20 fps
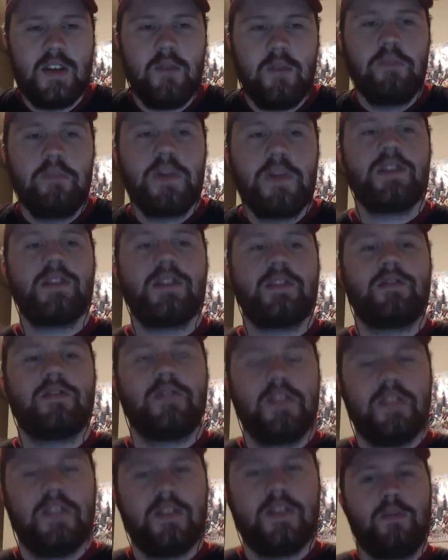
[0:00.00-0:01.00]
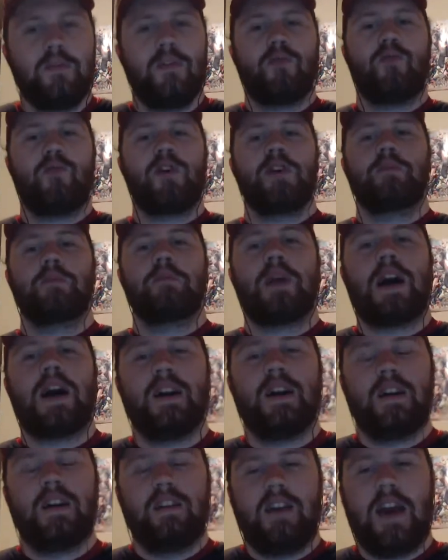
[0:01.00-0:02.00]
miniseries written
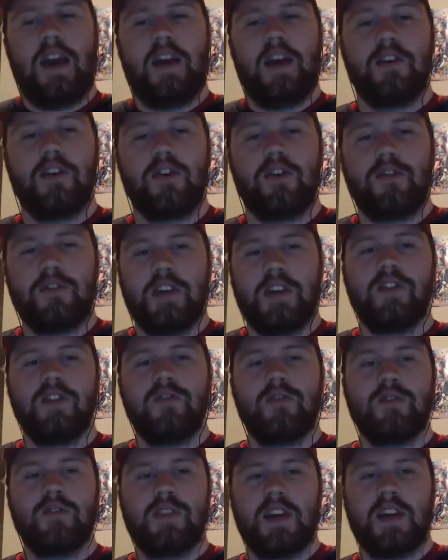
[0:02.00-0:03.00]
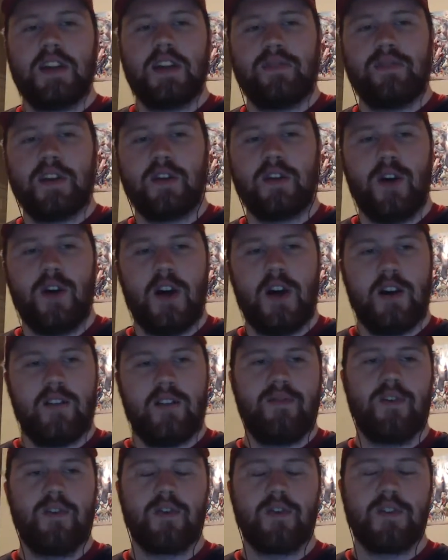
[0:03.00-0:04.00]
by editor Danny Fingeroth,
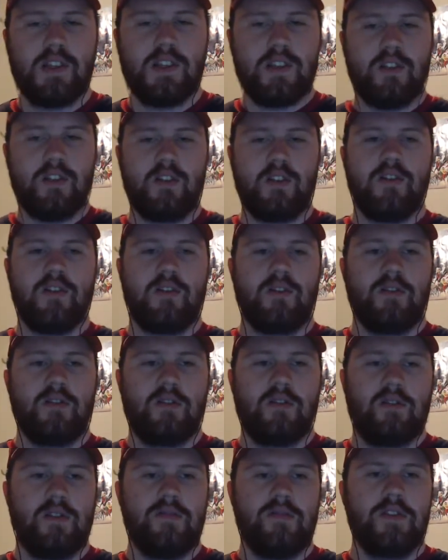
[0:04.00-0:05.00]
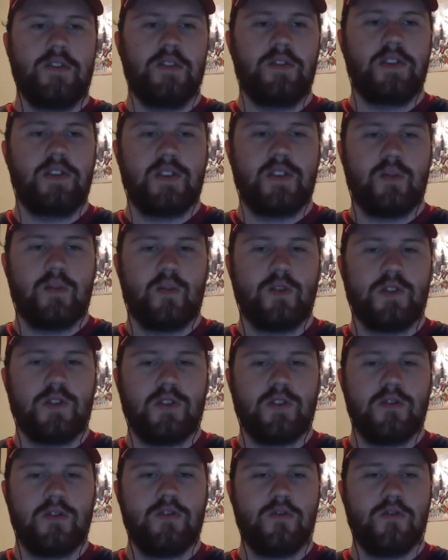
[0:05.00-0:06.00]
focusing on the villains more
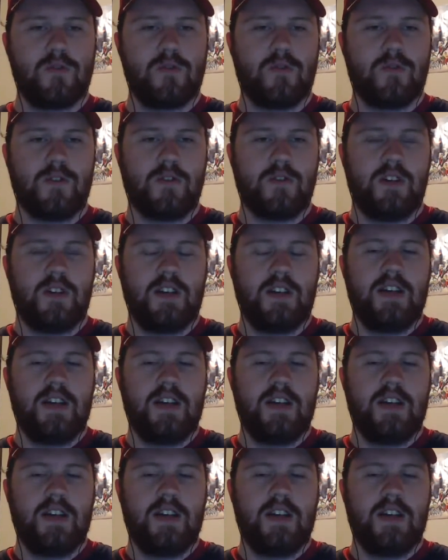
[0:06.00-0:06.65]
so than usual.